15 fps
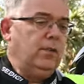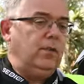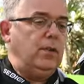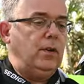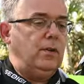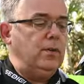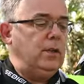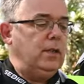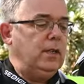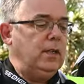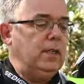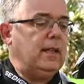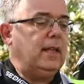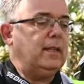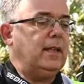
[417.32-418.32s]
So you
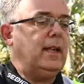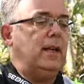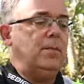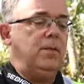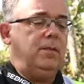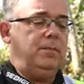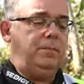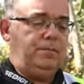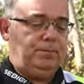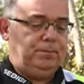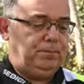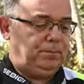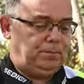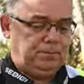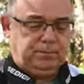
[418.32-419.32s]
take the camera.
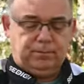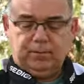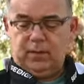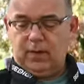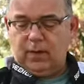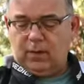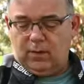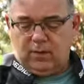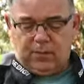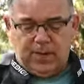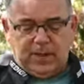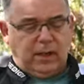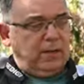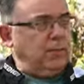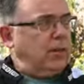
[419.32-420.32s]

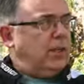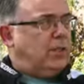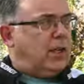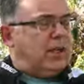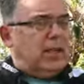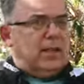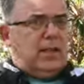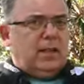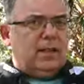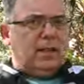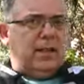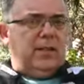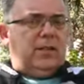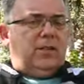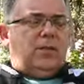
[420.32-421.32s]
Speaking of which, I need to
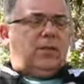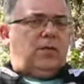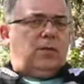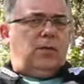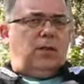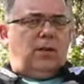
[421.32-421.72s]
tighten the screw